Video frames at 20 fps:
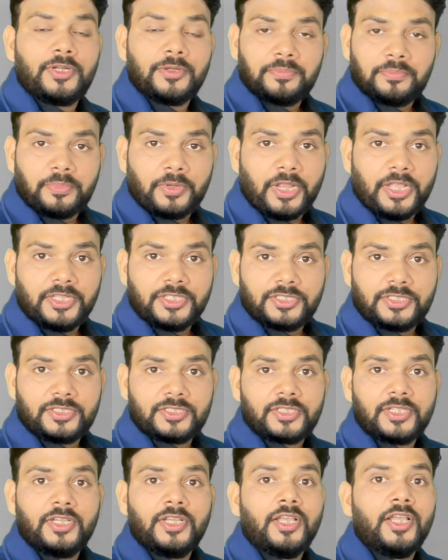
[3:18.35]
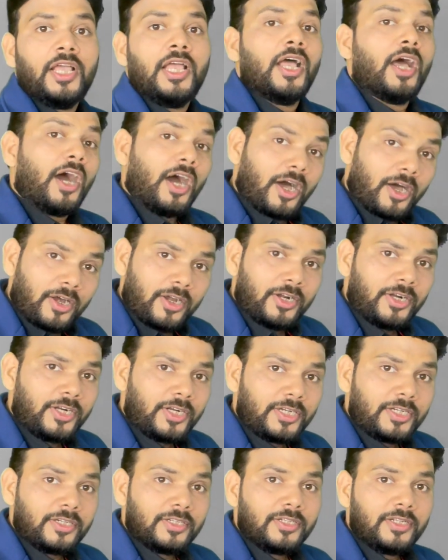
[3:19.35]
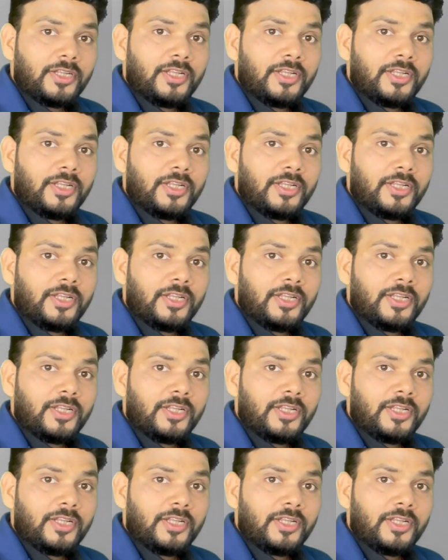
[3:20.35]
depressed, hurt,